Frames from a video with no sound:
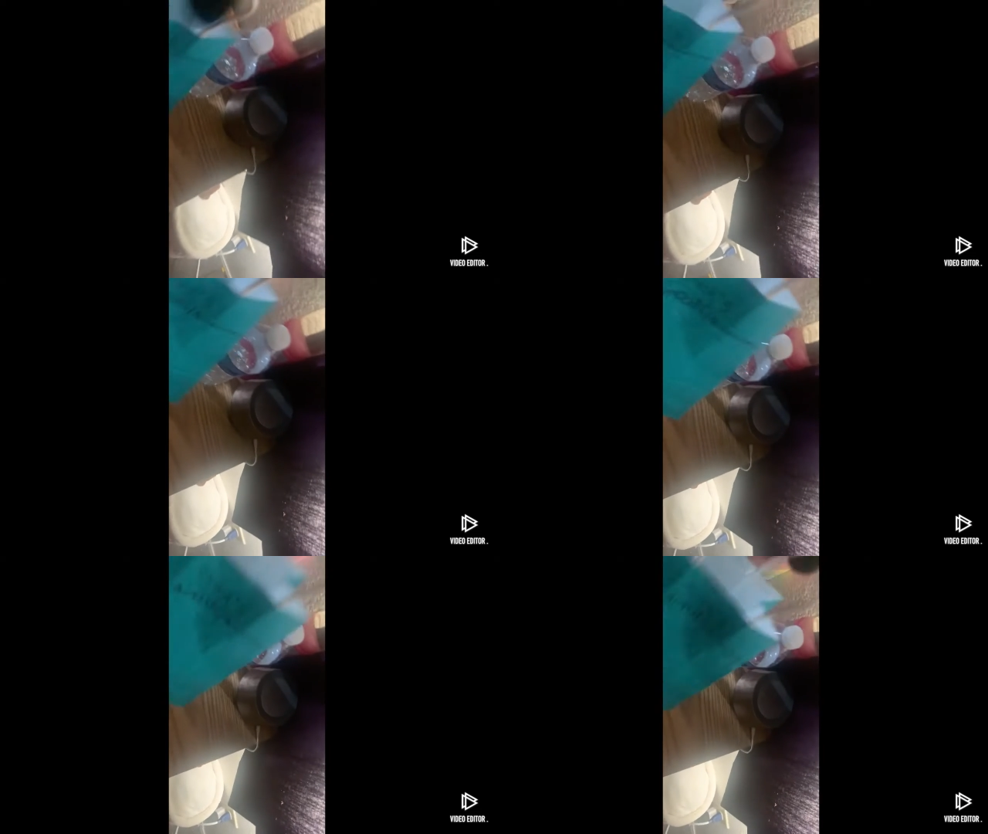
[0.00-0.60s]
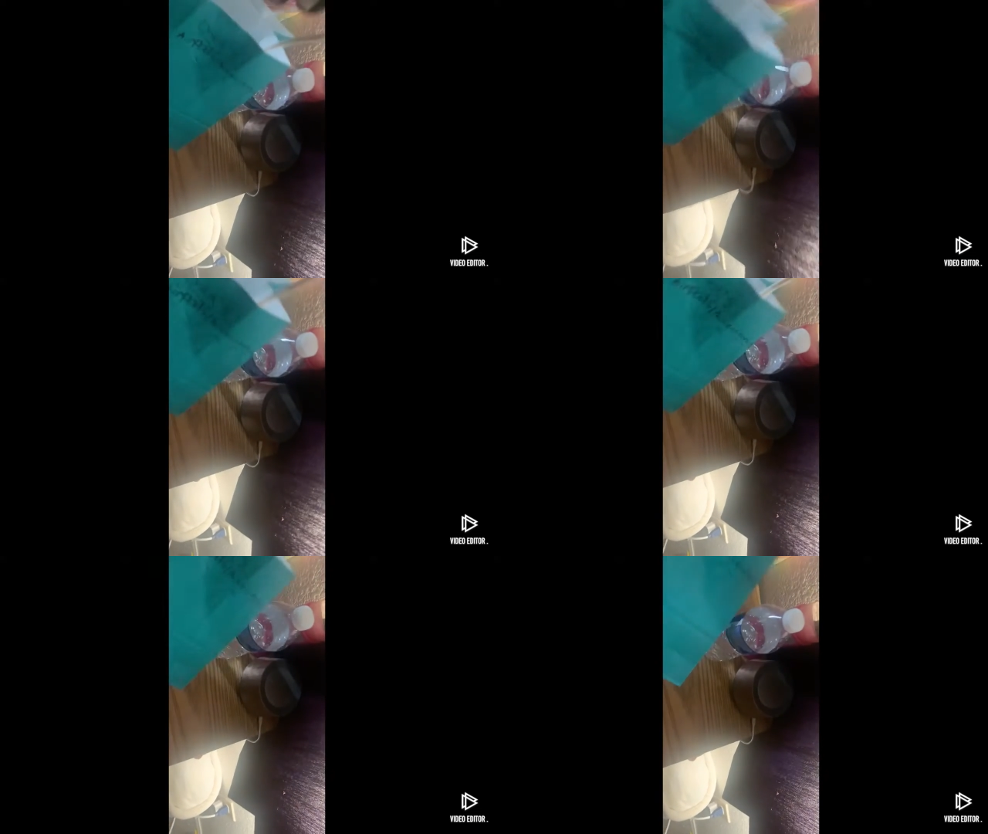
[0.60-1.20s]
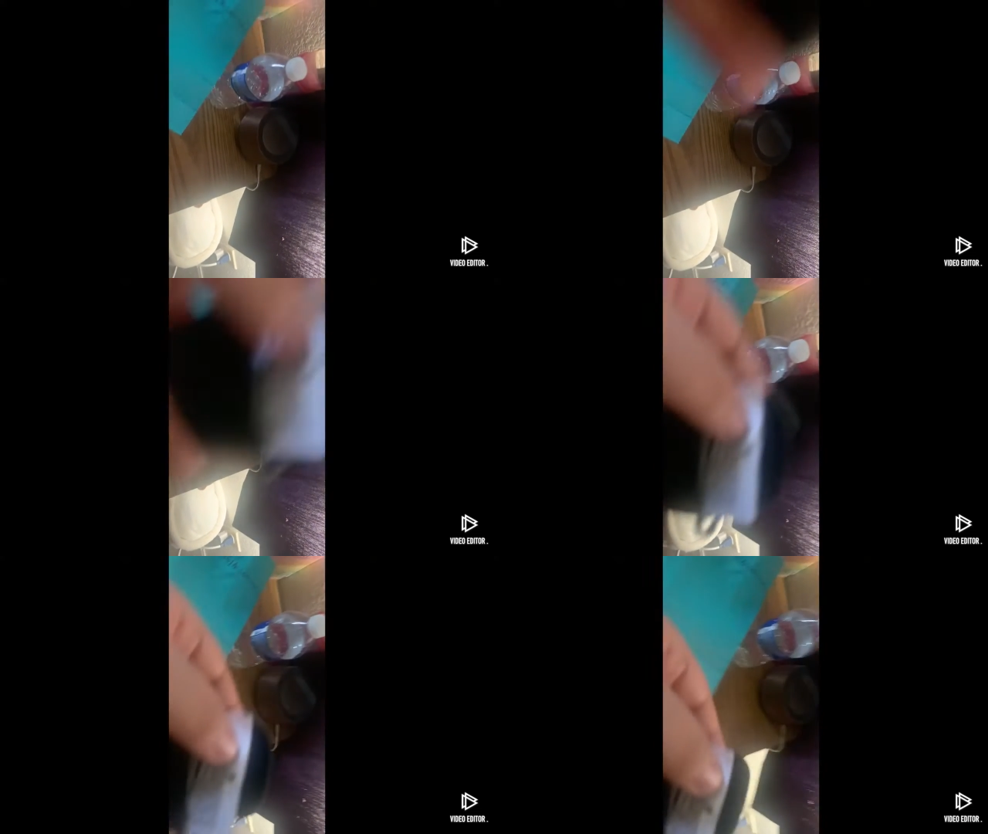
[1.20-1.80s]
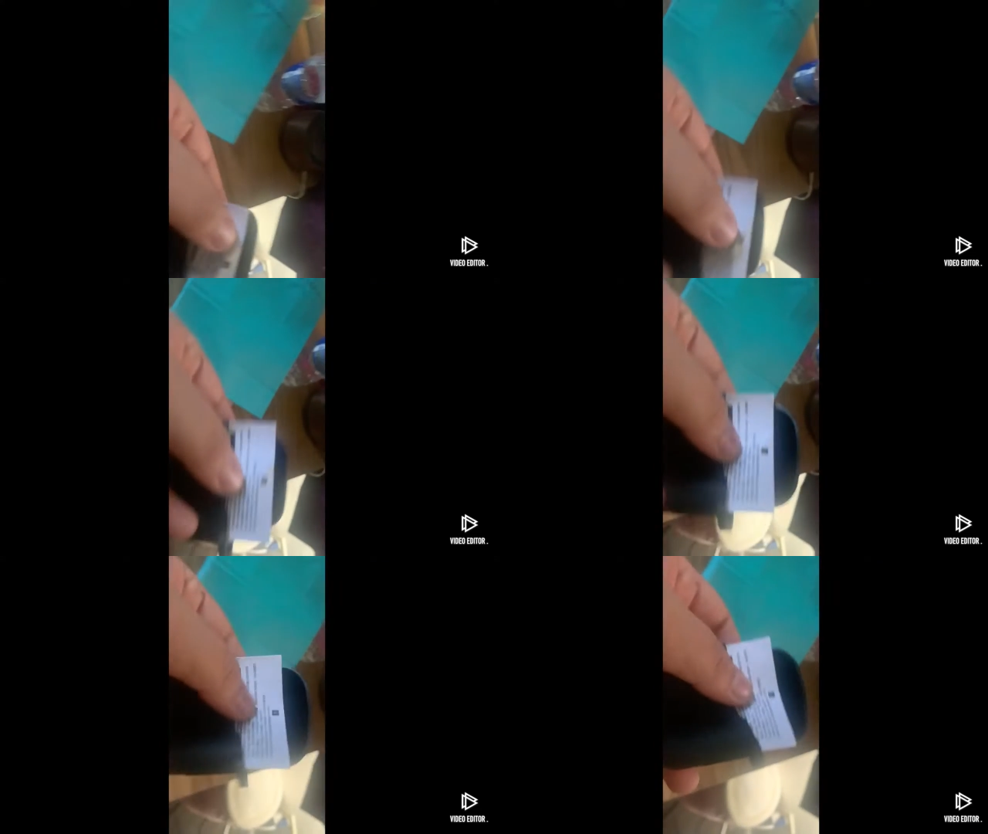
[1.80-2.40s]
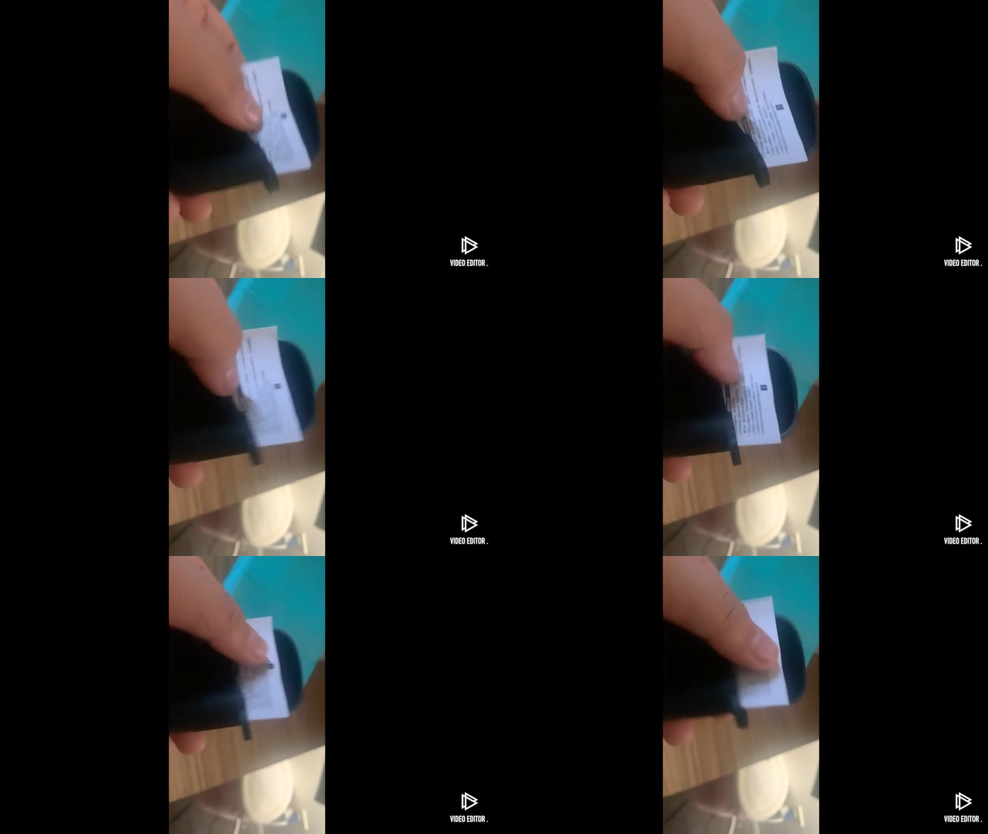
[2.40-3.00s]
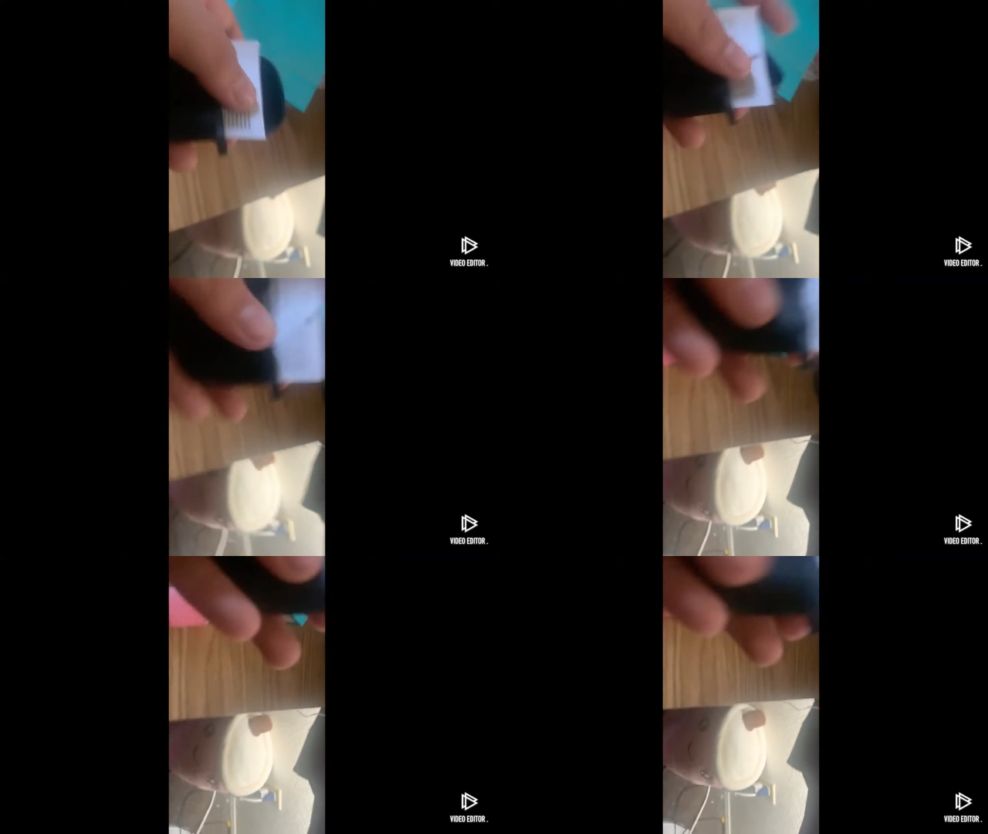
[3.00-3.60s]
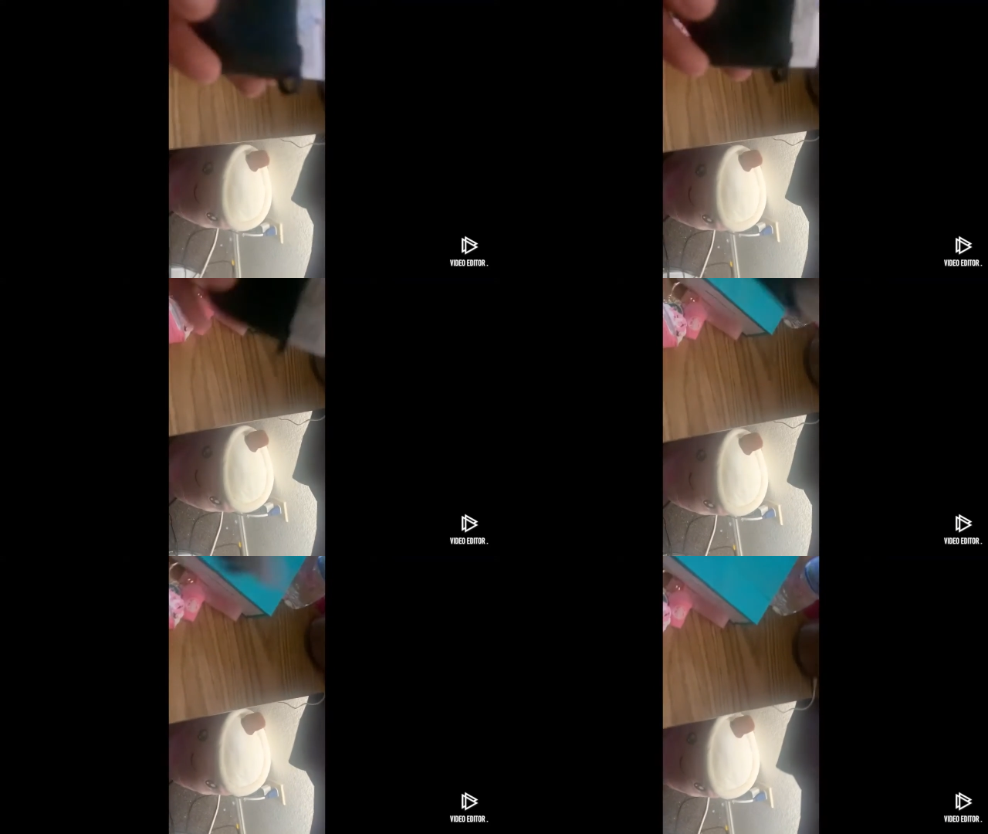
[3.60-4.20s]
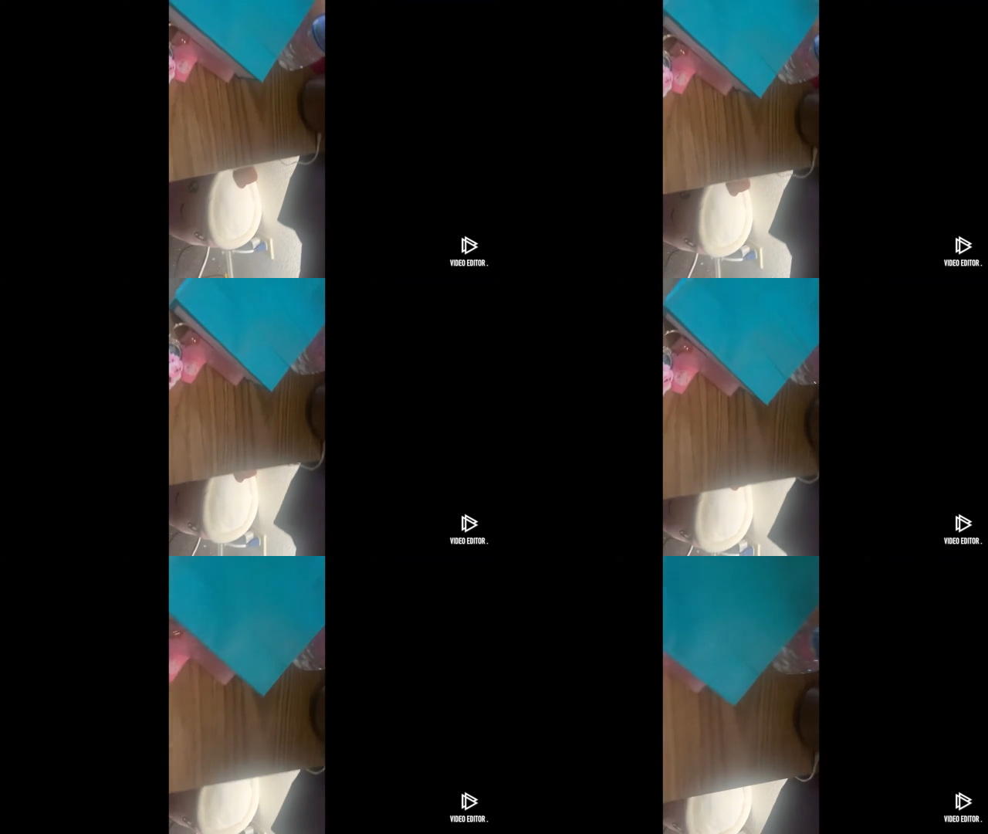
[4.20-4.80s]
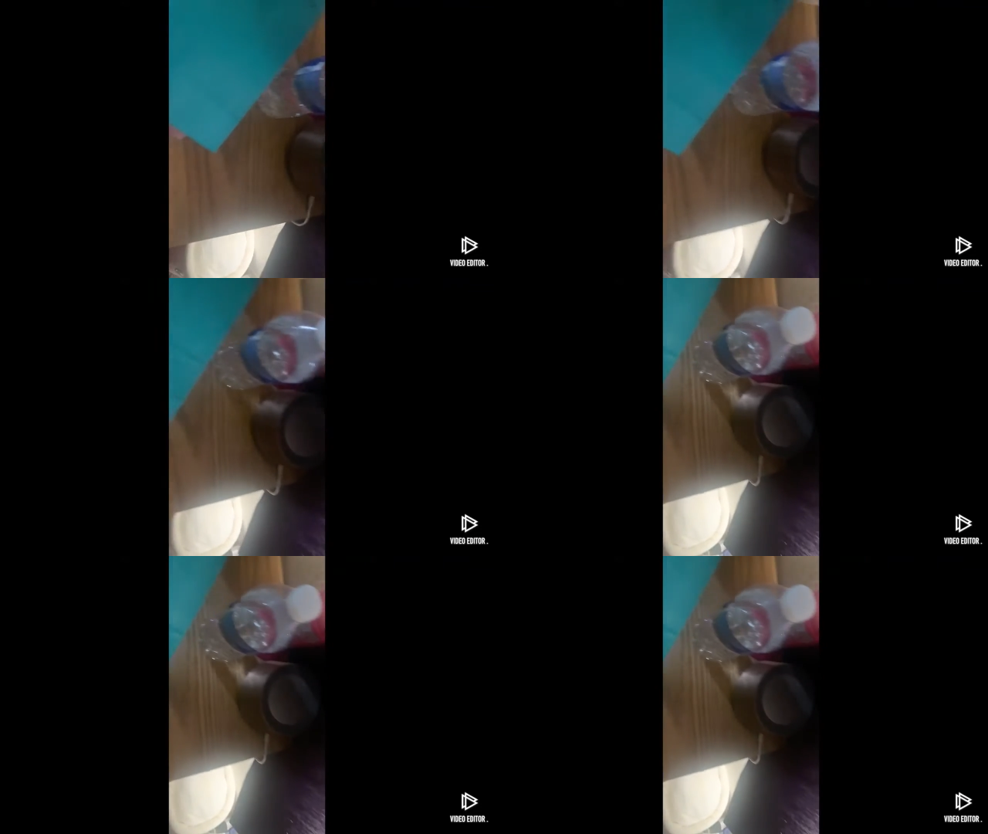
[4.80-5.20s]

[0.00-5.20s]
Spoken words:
Nobody's mouth can be seen.